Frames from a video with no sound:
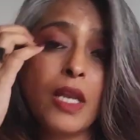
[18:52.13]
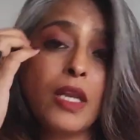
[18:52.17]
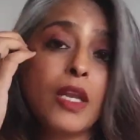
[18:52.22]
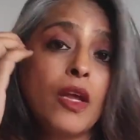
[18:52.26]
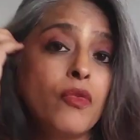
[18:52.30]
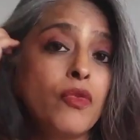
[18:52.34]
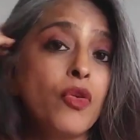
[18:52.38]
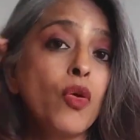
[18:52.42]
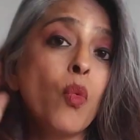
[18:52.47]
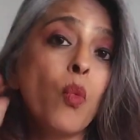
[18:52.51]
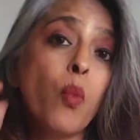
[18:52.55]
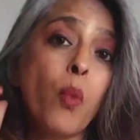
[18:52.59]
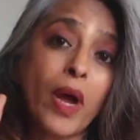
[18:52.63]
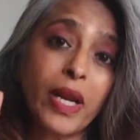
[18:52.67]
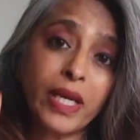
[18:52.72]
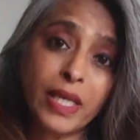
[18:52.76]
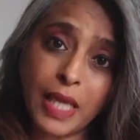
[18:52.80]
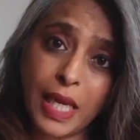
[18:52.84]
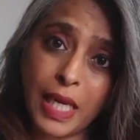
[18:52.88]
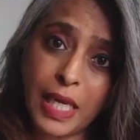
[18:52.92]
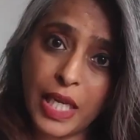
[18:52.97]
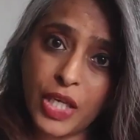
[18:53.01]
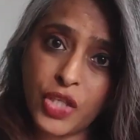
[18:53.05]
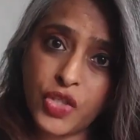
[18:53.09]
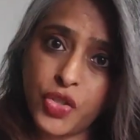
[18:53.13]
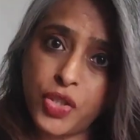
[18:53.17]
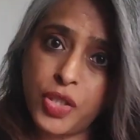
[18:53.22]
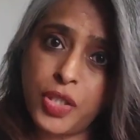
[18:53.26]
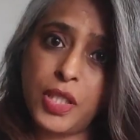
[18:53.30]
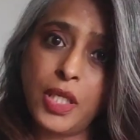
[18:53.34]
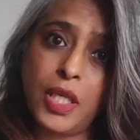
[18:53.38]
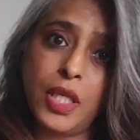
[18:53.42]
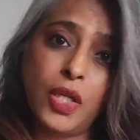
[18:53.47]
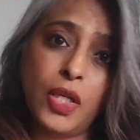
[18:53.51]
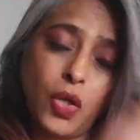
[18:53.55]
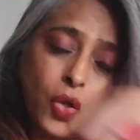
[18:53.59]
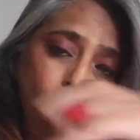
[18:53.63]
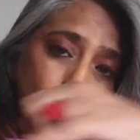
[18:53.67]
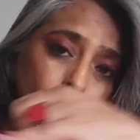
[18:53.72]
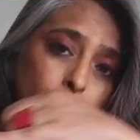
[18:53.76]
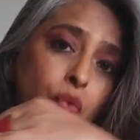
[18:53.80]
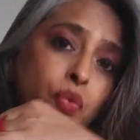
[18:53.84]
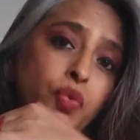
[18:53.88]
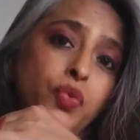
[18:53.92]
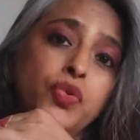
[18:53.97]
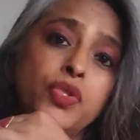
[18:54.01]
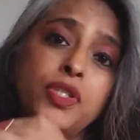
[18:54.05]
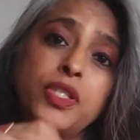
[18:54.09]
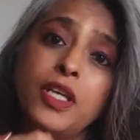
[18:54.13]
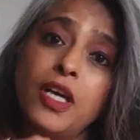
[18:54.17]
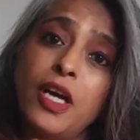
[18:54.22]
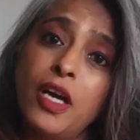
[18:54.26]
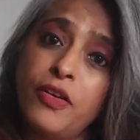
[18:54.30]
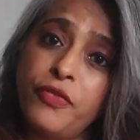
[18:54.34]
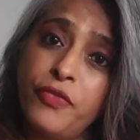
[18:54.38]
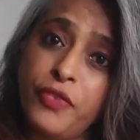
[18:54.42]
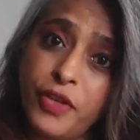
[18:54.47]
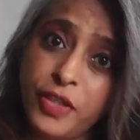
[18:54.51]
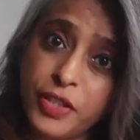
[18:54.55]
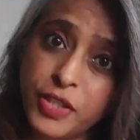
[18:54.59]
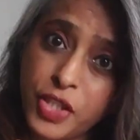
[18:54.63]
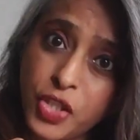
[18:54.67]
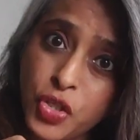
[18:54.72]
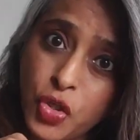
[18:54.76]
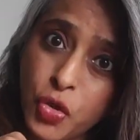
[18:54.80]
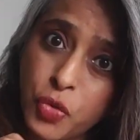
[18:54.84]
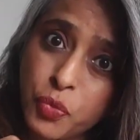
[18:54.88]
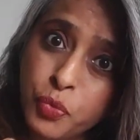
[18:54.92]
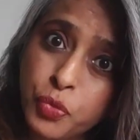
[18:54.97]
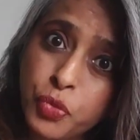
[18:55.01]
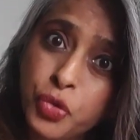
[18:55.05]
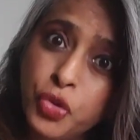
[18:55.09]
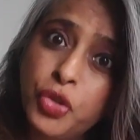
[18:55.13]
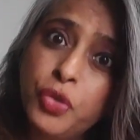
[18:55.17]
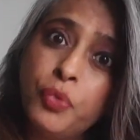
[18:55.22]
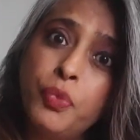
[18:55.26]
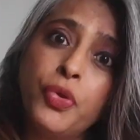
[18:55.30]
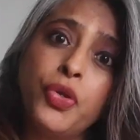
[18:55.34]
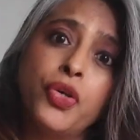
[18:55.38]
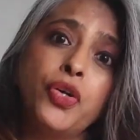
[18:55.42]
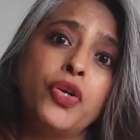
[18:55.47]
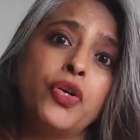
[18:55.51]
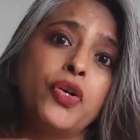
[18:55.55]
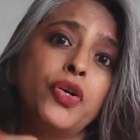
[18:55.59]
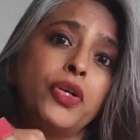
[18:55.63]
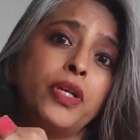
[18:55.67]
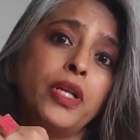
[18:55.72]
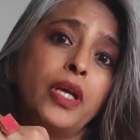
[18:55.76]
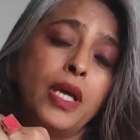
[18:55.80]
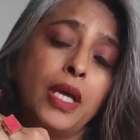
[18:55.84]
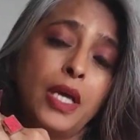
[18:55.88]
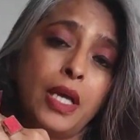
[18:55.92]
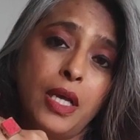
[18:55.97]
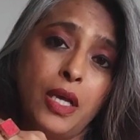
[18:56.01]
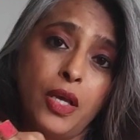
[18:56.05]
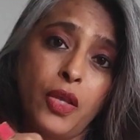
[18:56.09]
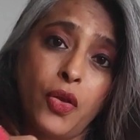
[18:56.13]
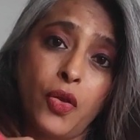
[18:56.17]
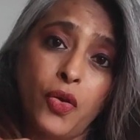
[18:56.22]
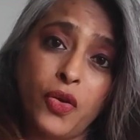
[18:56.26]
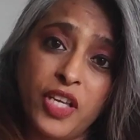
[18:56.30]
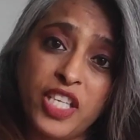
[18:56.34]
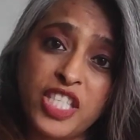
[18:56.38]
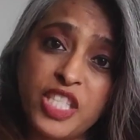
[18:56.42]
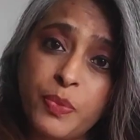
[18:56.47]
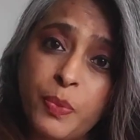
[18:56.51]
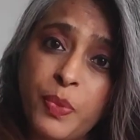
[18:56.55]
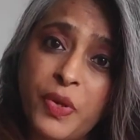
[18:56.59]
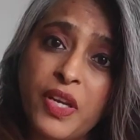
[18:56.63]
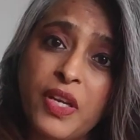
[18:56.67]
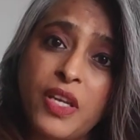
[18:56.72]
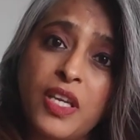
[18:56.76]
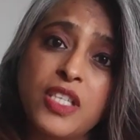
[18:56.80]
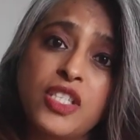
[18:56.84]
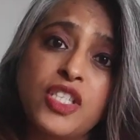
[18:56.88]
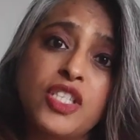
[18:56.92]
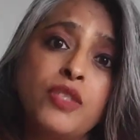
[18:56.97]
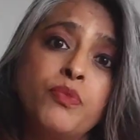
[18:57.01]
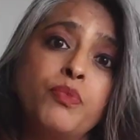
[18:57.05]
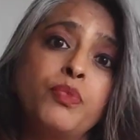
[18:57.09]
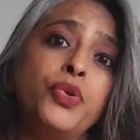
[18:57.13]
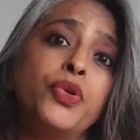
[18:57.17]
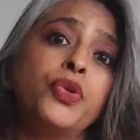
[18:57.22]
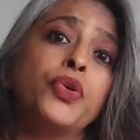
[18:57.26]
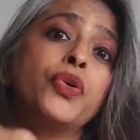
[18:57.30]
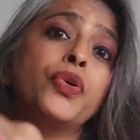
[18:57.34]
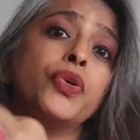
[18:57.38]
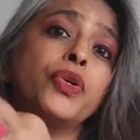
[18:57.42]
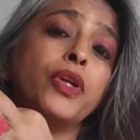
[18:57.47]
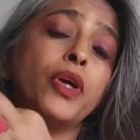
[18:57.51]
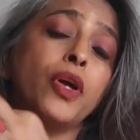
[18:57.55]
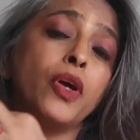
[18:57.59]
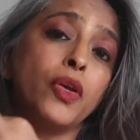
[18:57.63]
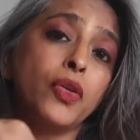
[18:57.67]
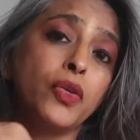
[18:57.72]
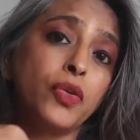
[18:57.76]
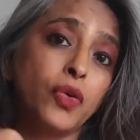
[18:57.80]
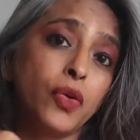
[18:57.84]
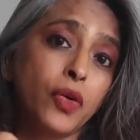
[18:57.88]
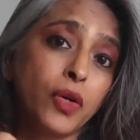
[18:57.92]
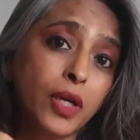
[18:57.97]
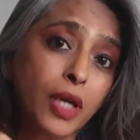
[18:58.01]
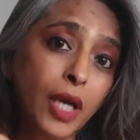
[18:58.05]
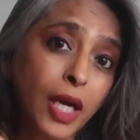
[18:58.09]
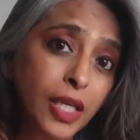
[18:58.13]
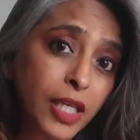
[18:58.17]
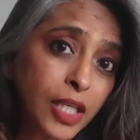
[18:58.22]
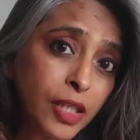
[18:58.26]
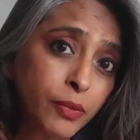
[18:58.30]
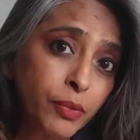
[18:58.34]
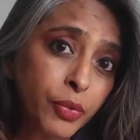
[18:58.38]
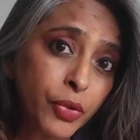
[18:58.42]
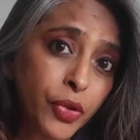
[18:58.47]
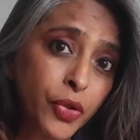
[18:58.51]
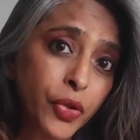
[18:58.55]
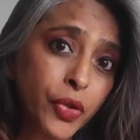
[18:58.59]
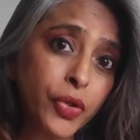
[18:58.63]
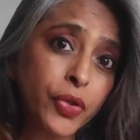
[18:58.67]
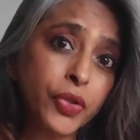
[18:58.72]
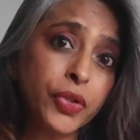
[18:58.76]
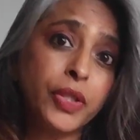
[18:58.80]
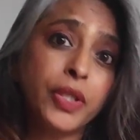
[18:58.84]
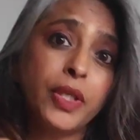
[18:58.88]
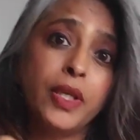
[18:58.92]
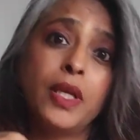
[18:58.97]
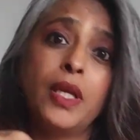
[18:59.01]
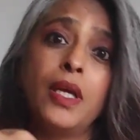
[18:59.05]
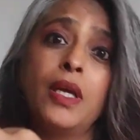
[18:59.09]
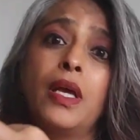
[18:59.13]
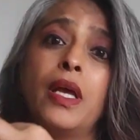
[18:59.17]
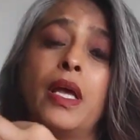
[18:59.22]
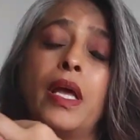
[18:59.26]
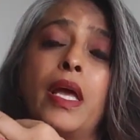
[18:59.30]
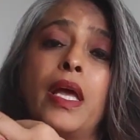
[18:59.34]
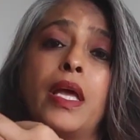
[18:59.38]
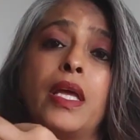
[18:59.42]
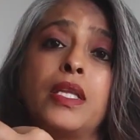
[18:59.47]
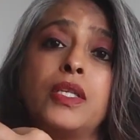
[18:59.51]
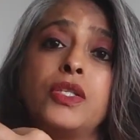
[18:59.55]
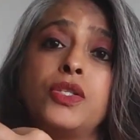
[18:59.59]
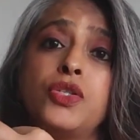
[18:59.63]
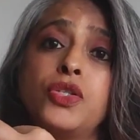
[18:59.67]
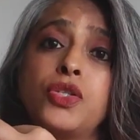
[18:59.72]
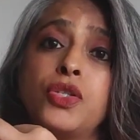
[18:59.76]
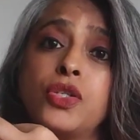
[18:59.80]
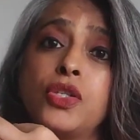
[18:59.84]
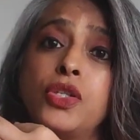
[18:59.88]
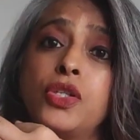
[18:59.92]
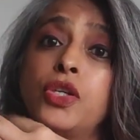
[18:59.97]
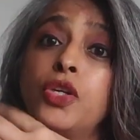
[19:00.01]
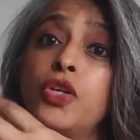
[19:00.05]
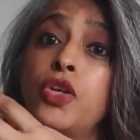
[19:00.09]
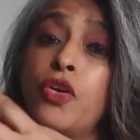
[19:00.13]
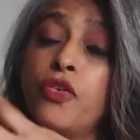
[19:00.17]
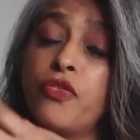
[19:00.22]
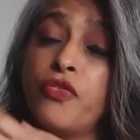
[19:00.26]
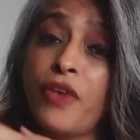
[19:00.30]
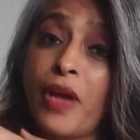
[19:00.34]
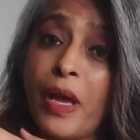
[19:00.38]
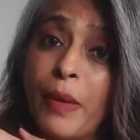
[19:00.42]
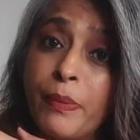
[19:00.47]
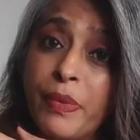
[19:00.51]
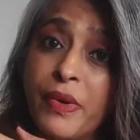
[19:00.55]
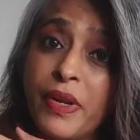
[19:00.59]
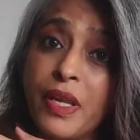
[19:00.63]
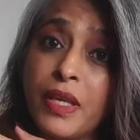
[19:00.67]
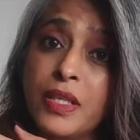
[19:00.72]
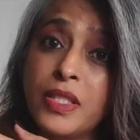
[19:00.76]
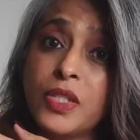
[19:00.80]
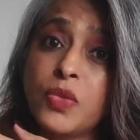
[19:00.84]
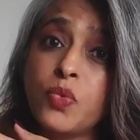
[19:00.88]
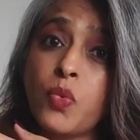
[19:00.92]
Now your one collection includes first your mood board, your inspiration board, your color board, and your fabric